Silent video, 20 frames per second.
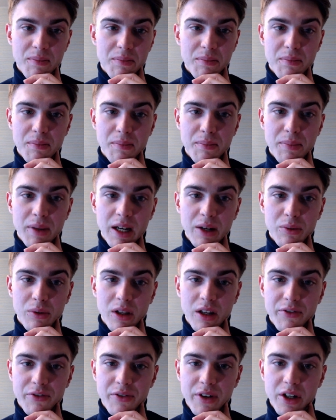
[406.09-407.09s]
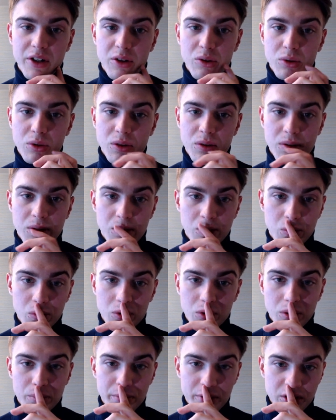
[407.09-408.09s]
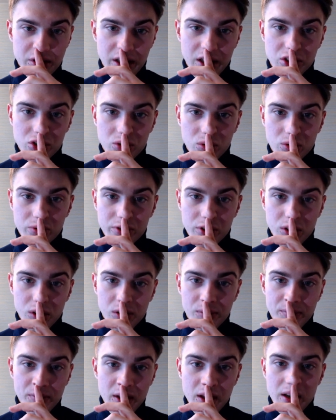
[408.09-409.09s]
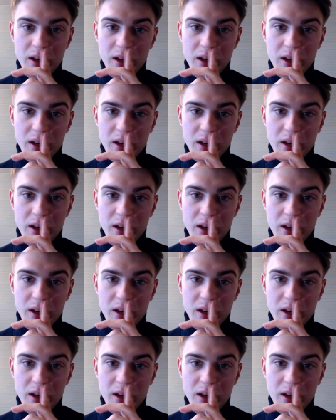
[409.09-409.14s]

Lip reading: black will have very good compensation overall.